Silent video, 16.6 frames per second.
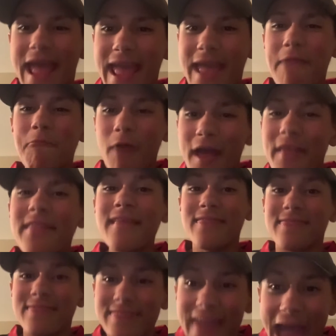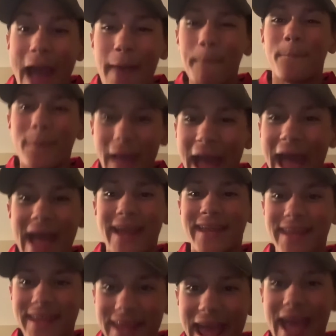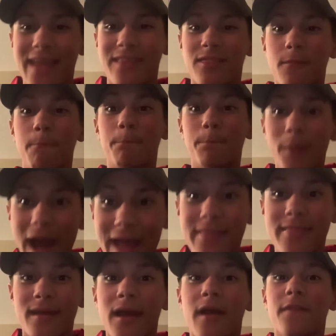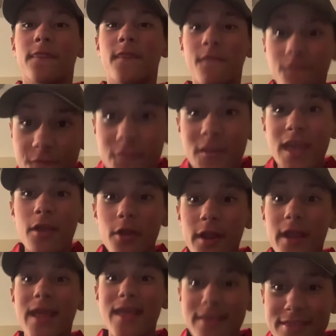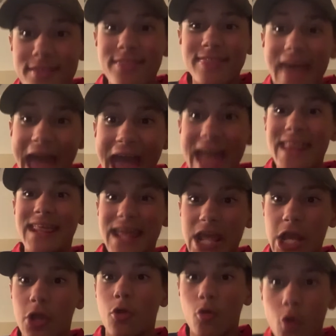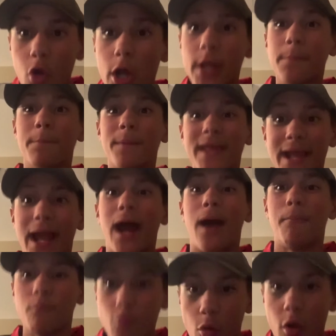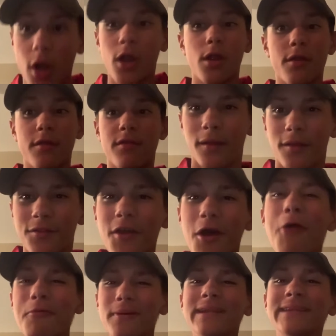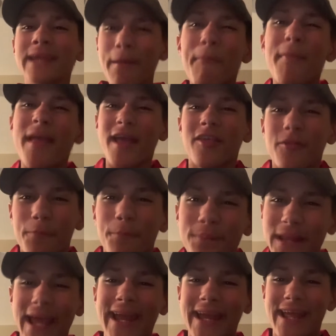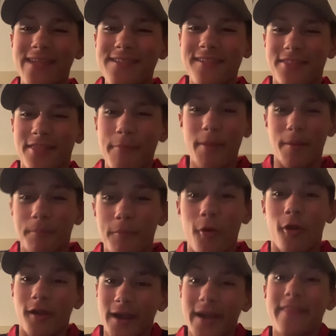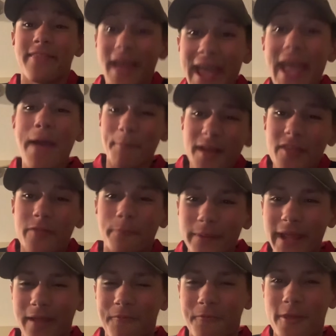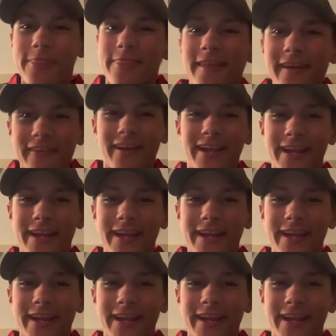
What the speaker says: It wasn't that bad yet, but the fear is that it could become worse. So let me explain it just a bit more, because I am explaining with Dylan.